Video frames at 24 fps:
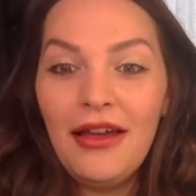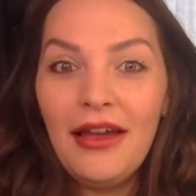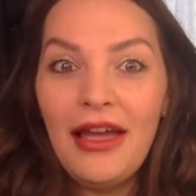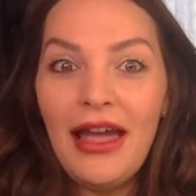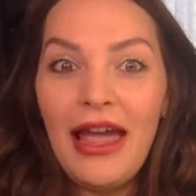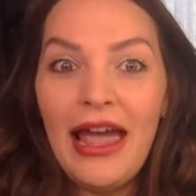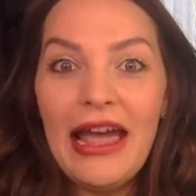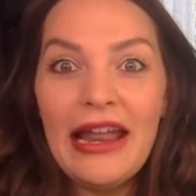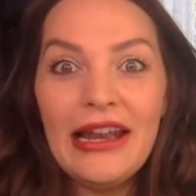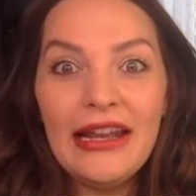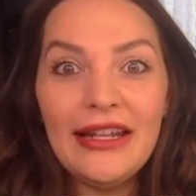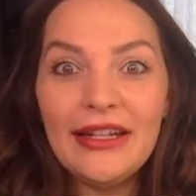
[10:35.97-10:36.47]

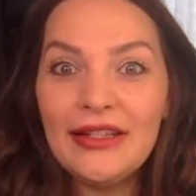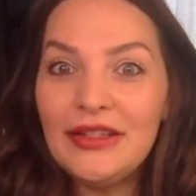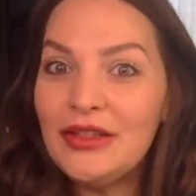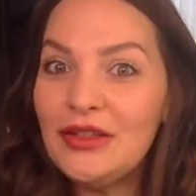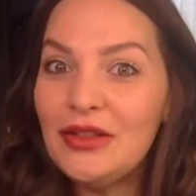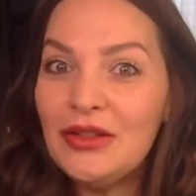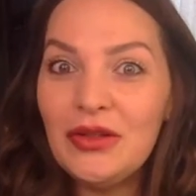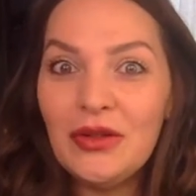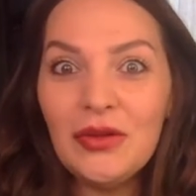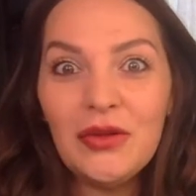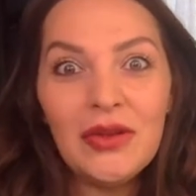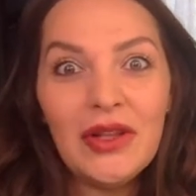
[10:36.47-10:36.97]
And it's
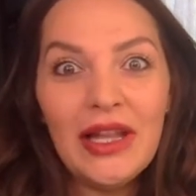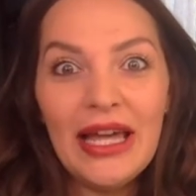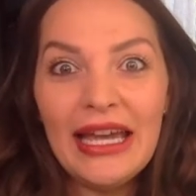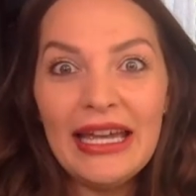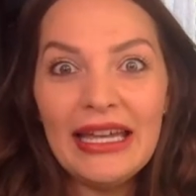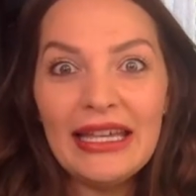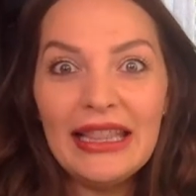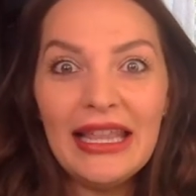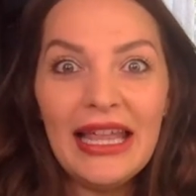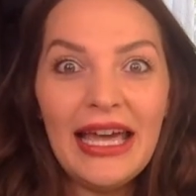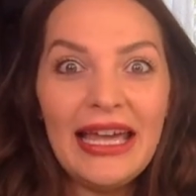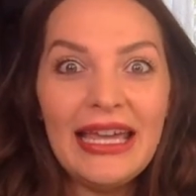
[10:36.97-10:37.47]
too
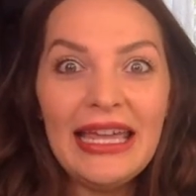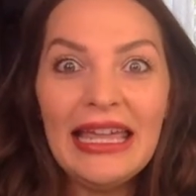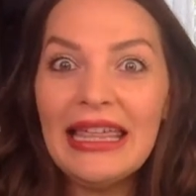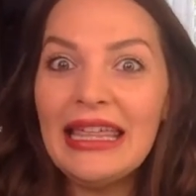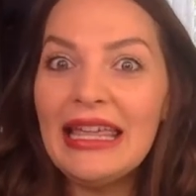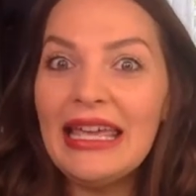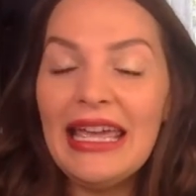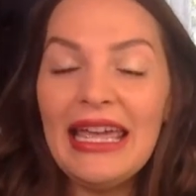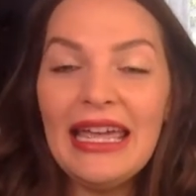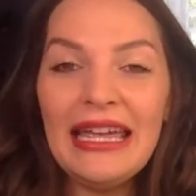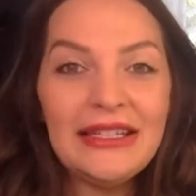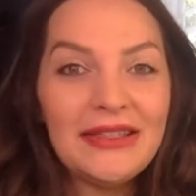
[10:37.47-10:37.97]
late. Like,
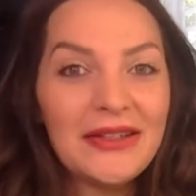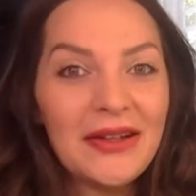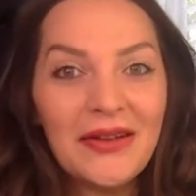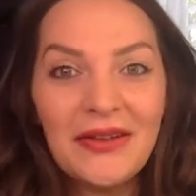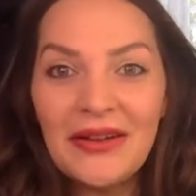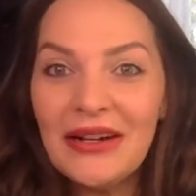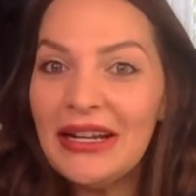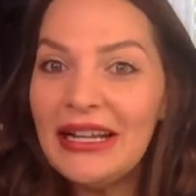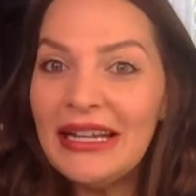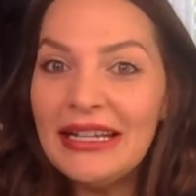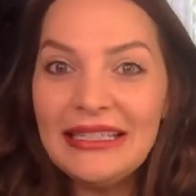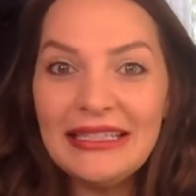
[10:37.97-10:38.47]
it's
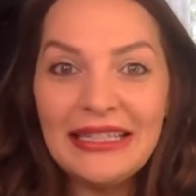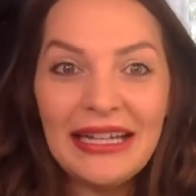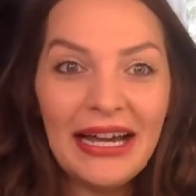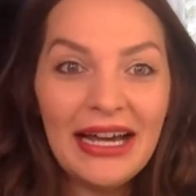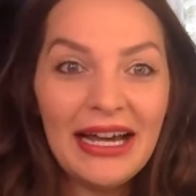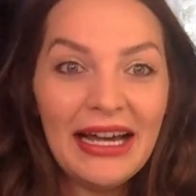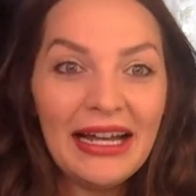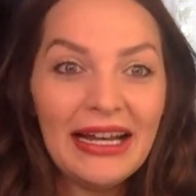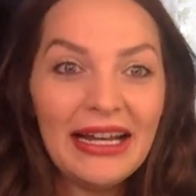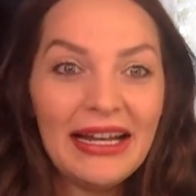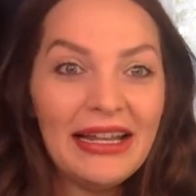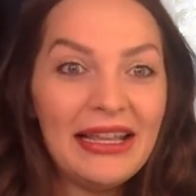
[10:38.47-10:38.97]
already
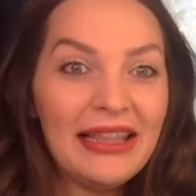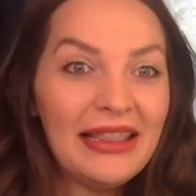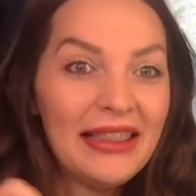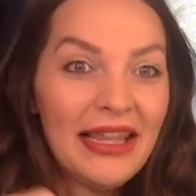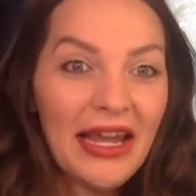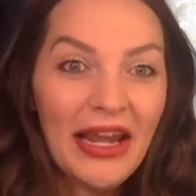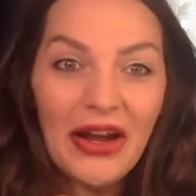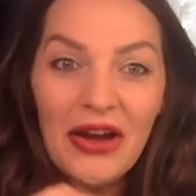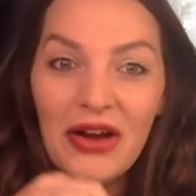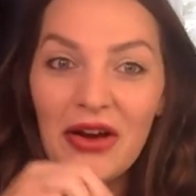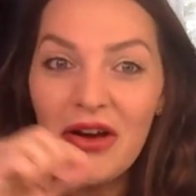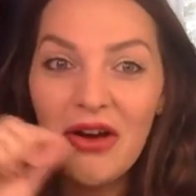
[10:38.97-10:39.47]
done.
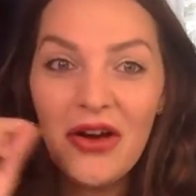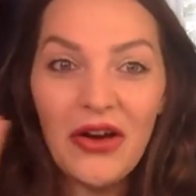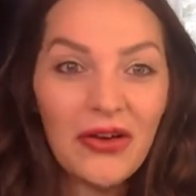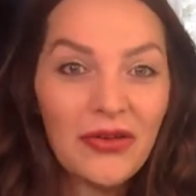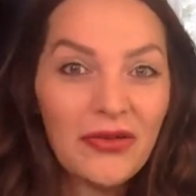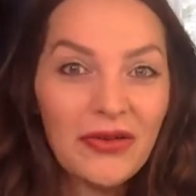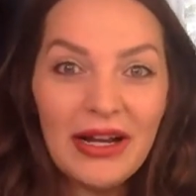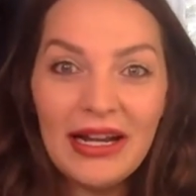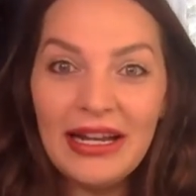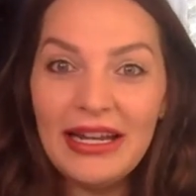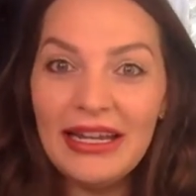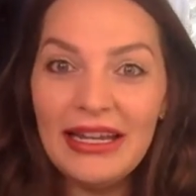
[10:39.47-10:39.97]
They are
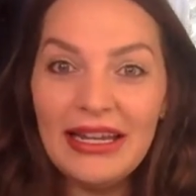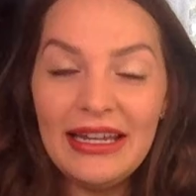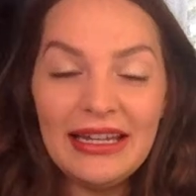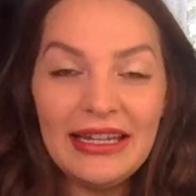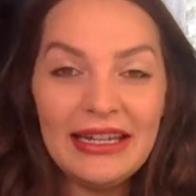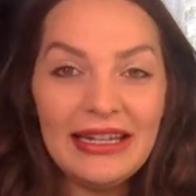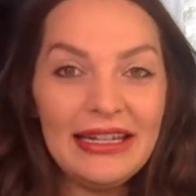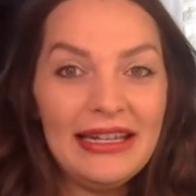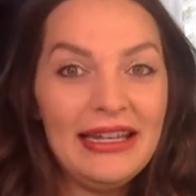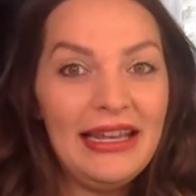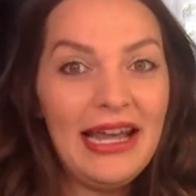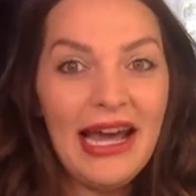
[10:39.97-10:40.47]
already
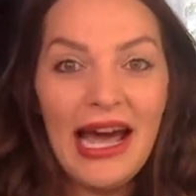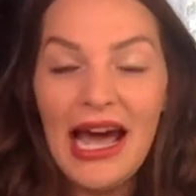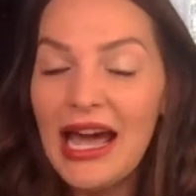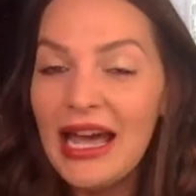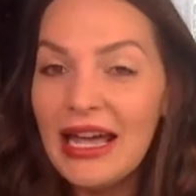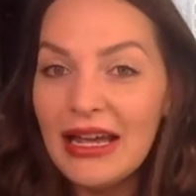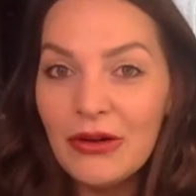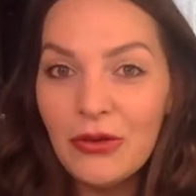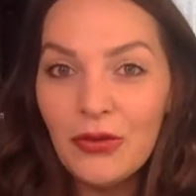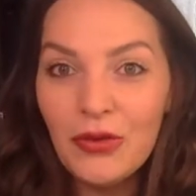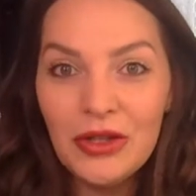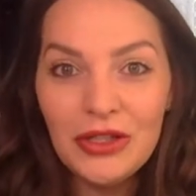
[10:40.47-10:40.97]
not
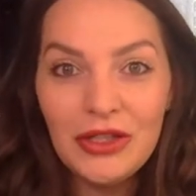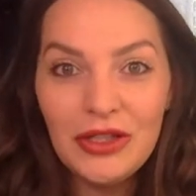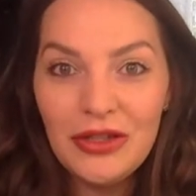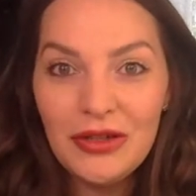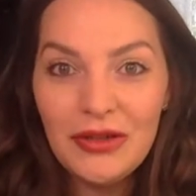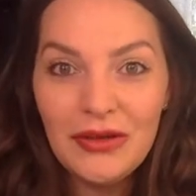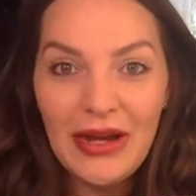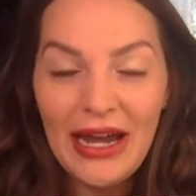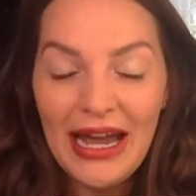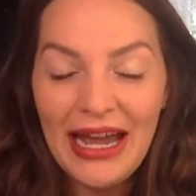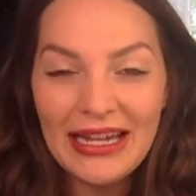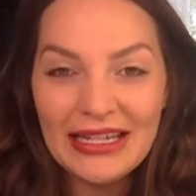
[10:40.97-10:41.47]
what
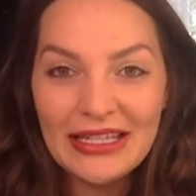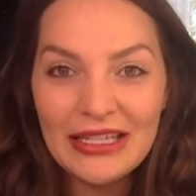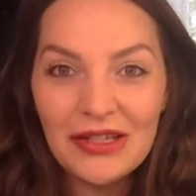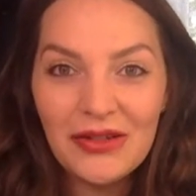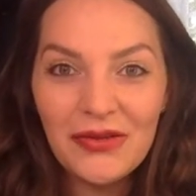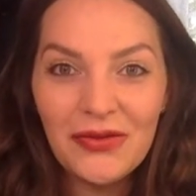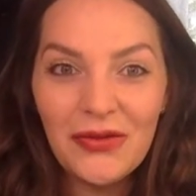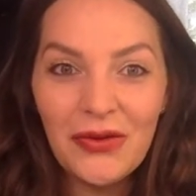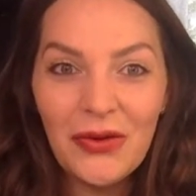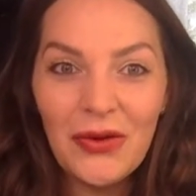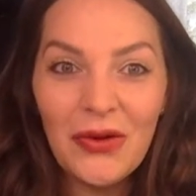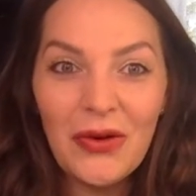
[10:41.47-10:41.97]
you asked
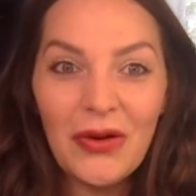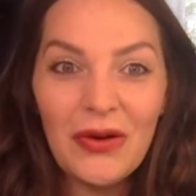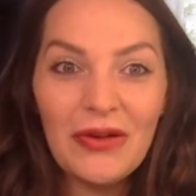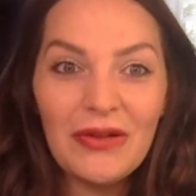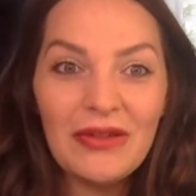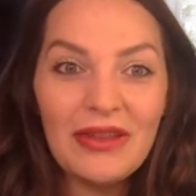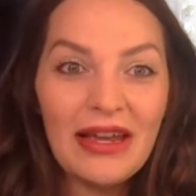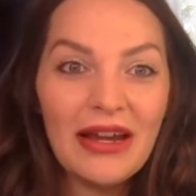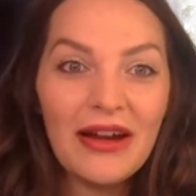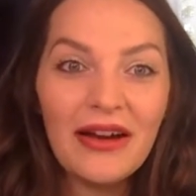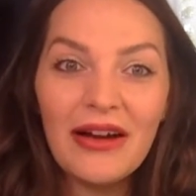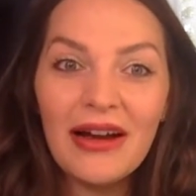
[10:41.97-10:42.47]
for.
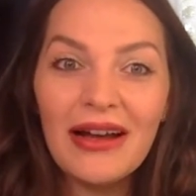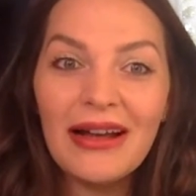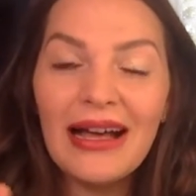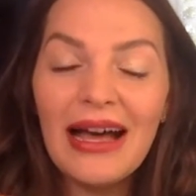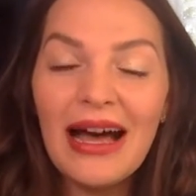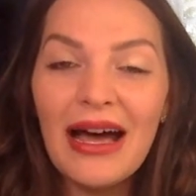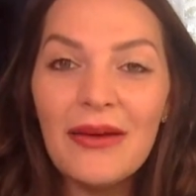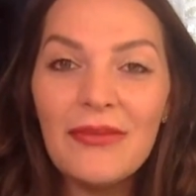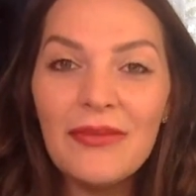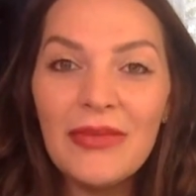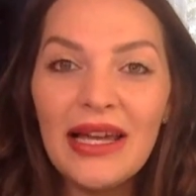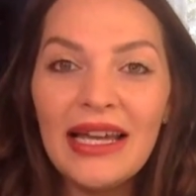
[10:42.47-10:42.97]
They are a
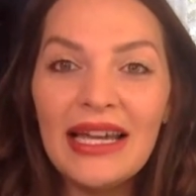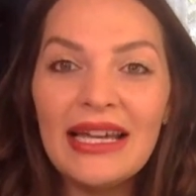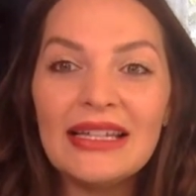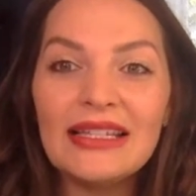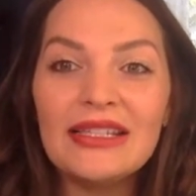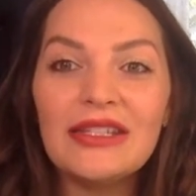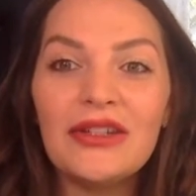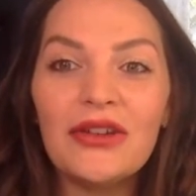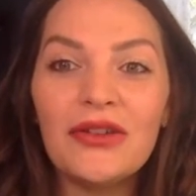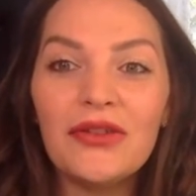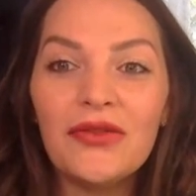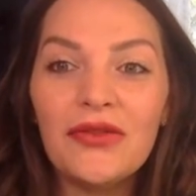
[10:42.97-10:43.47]
hot
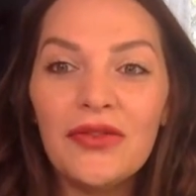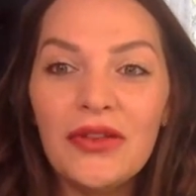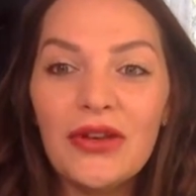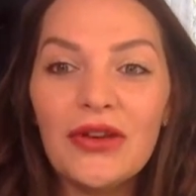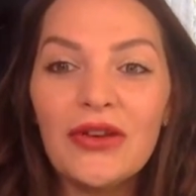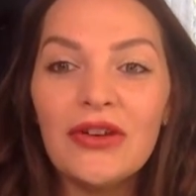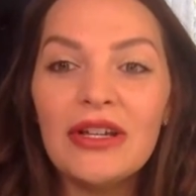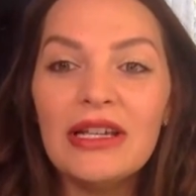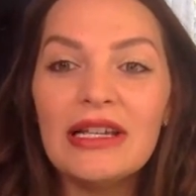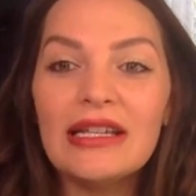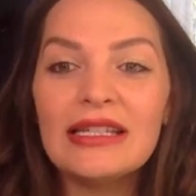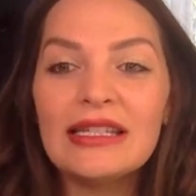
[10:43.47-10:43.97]
mess. You're
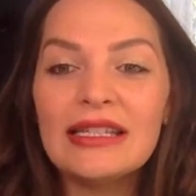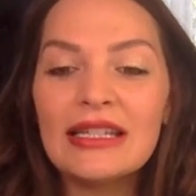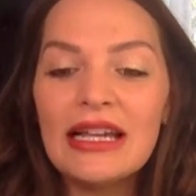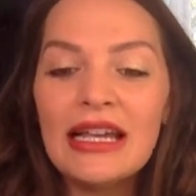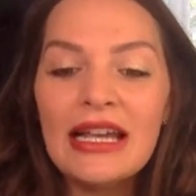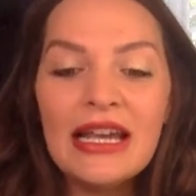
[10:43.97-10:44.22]
furious.